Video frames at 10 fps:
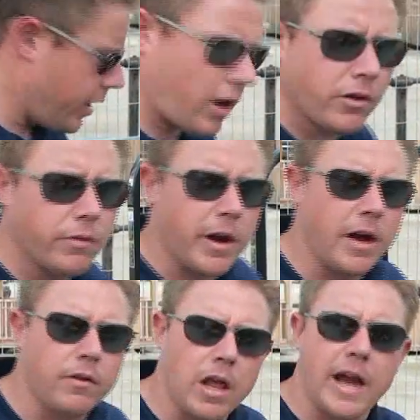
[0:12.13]
in our
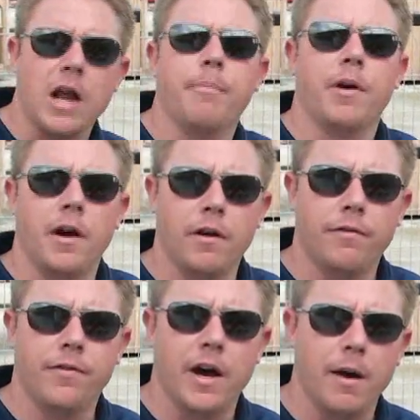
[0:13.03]
lineup
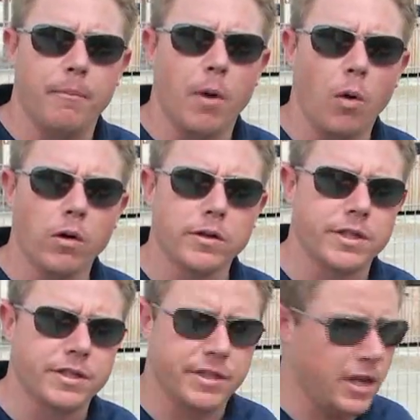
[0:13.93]
of
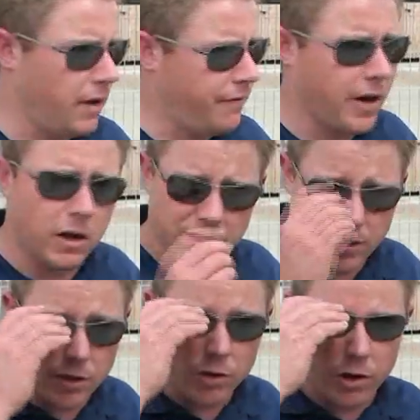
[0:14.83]
mowers is Ferris
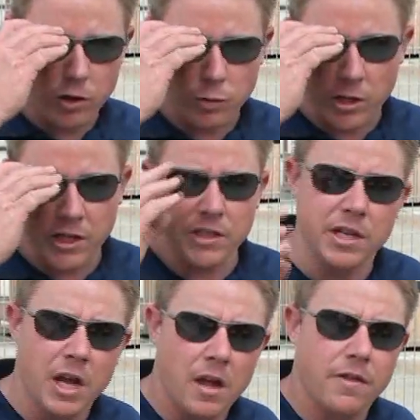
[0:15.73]
zero turns, which is
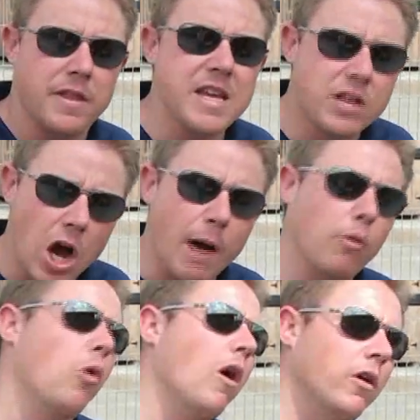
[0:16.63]
the top
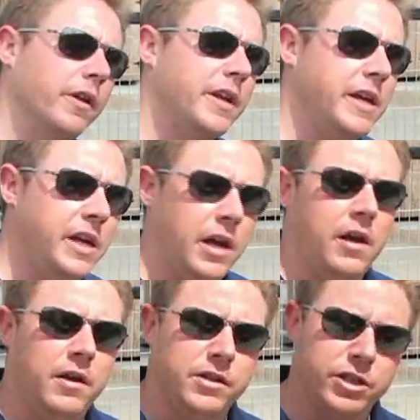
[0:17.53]
quality
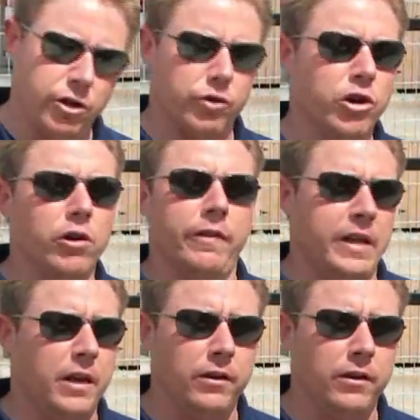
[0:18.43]
zero turn in the